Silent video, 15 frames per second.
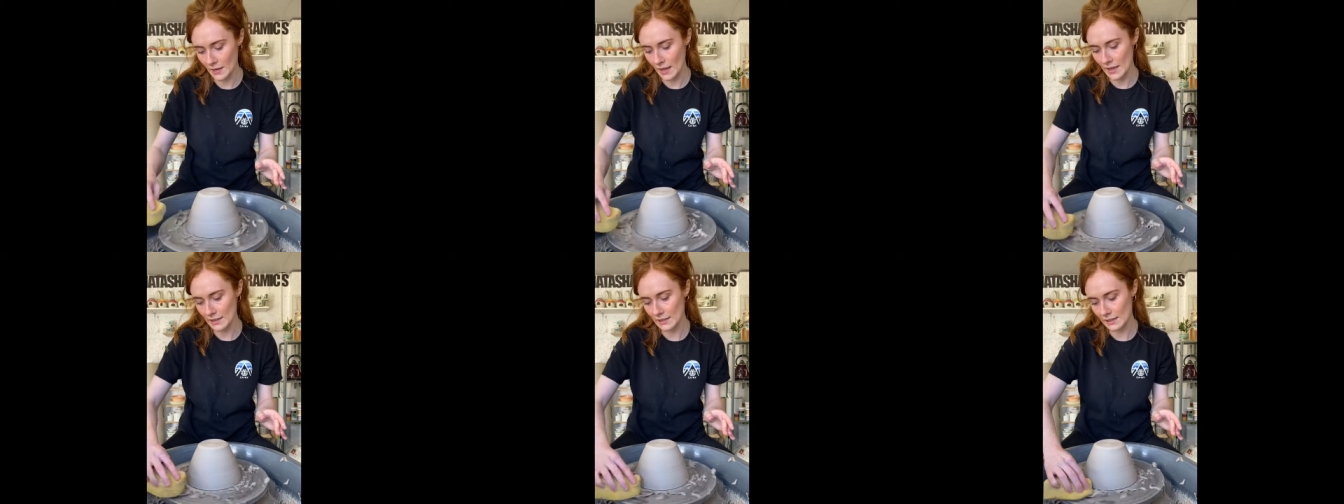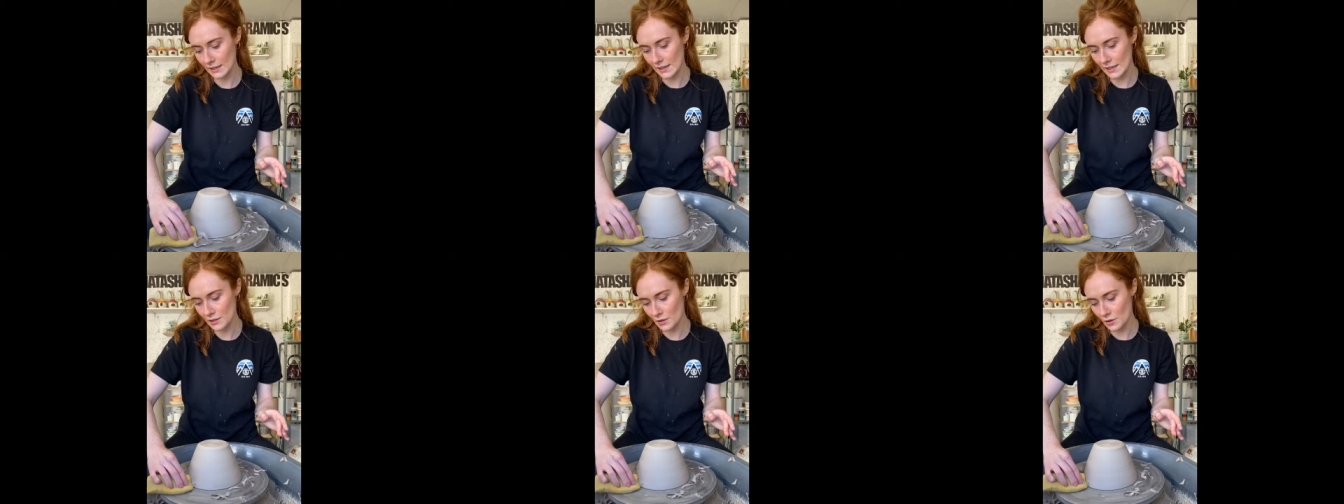and
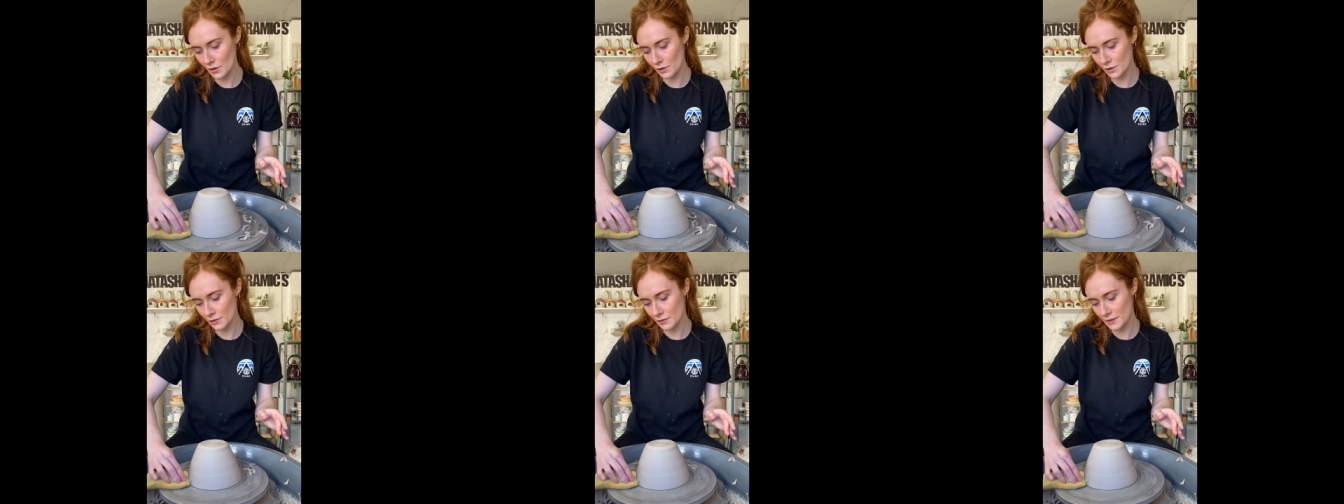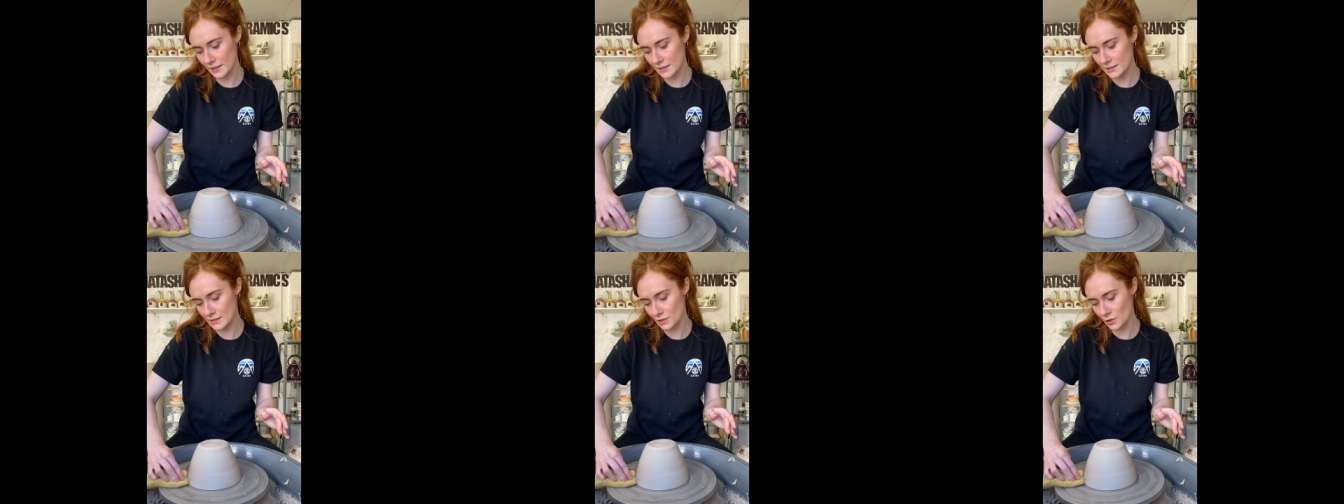clean all of
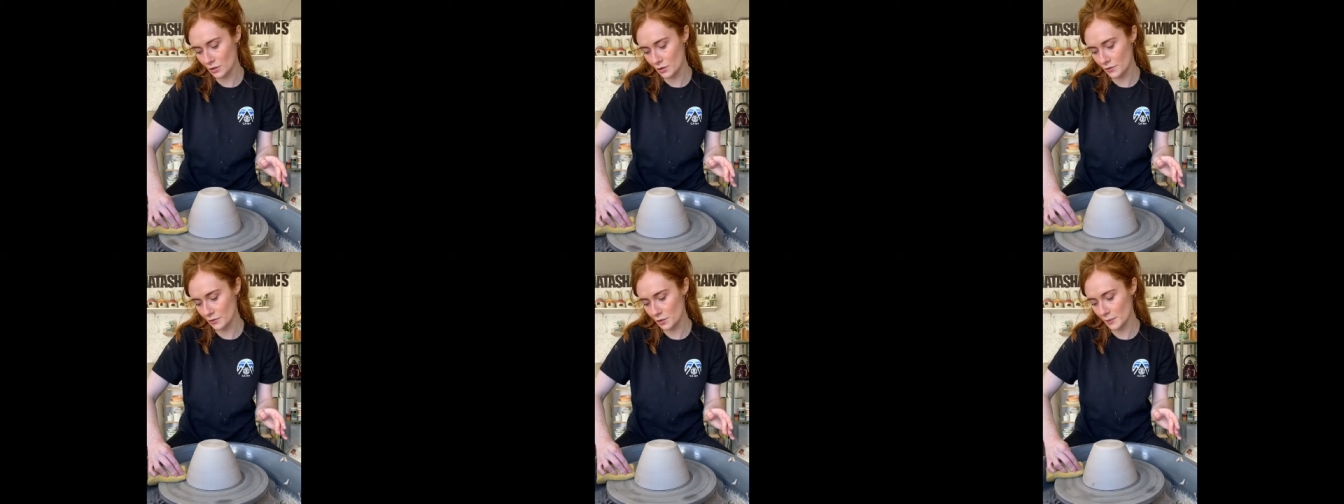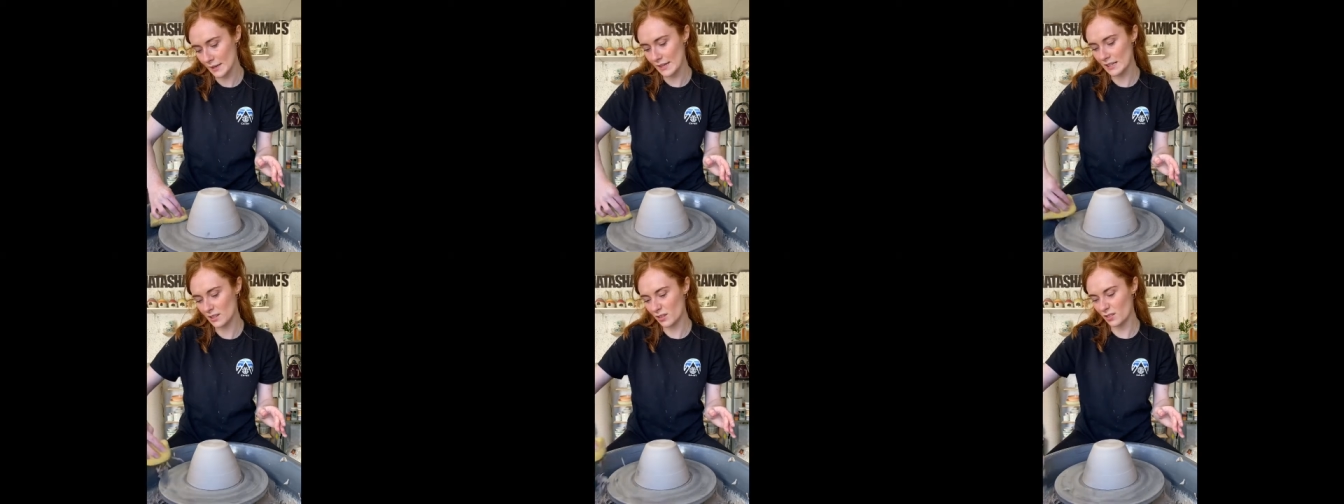this off the
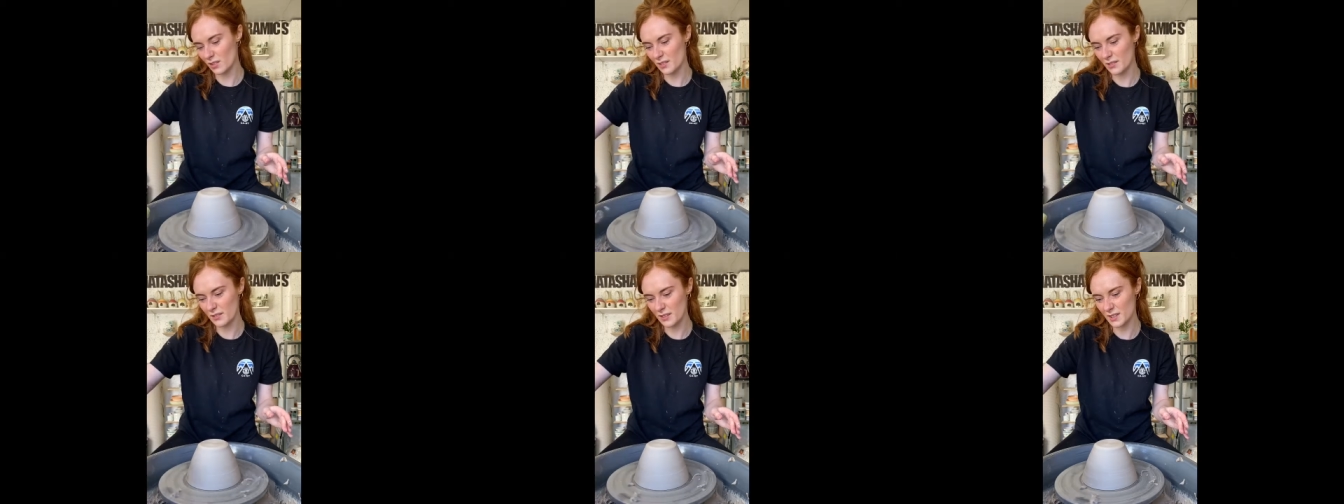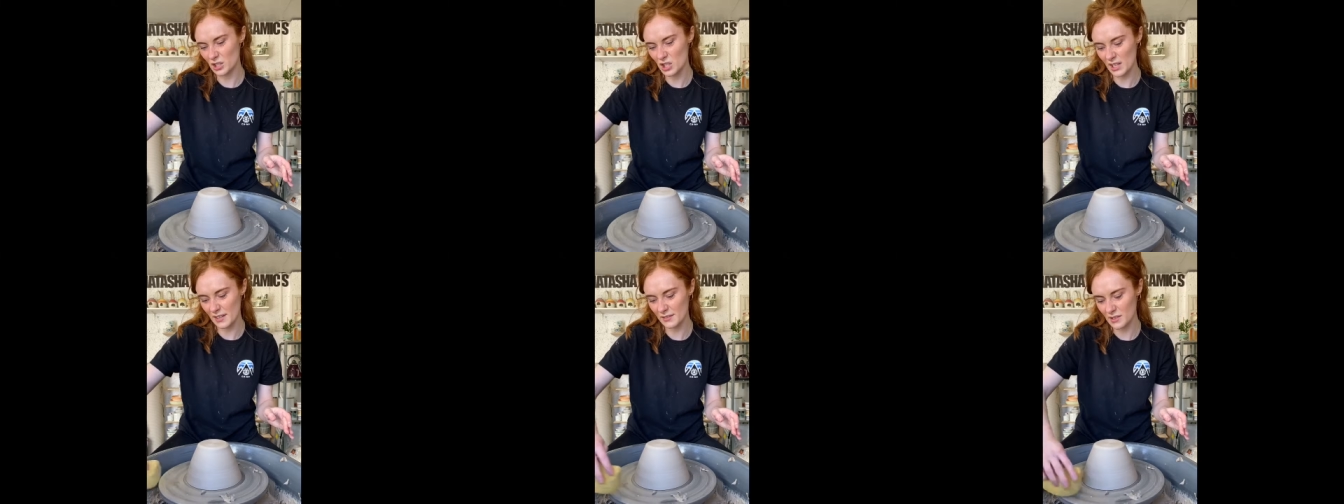wheel, all of the
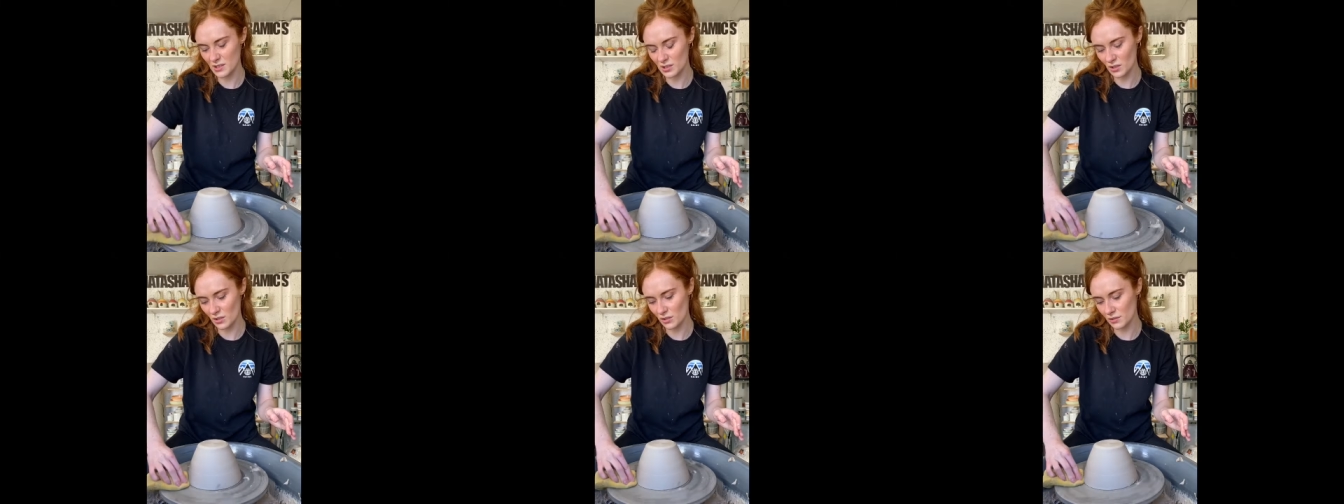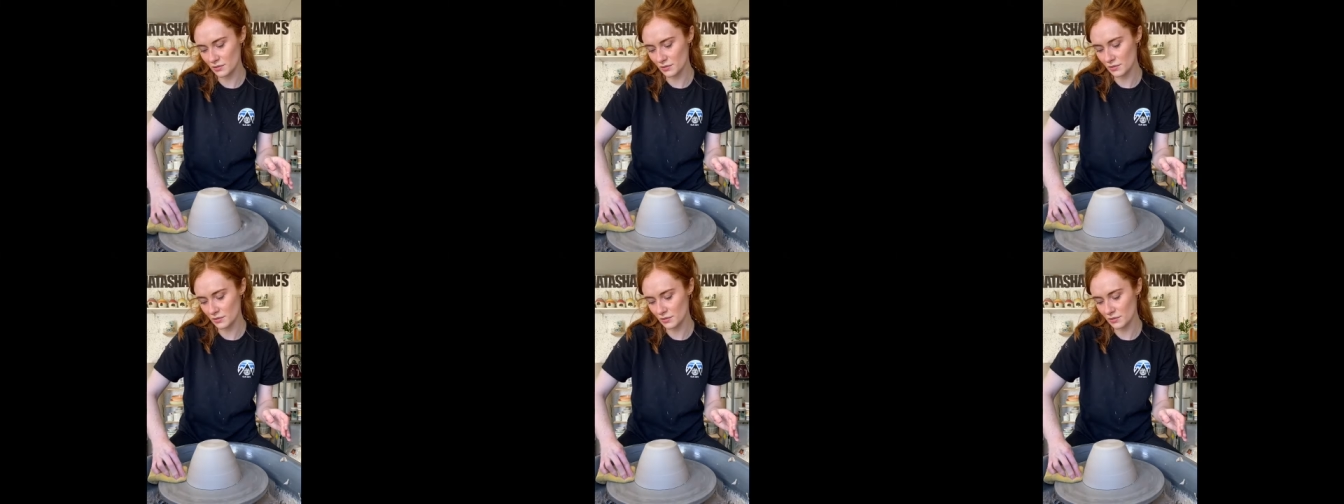shavings off.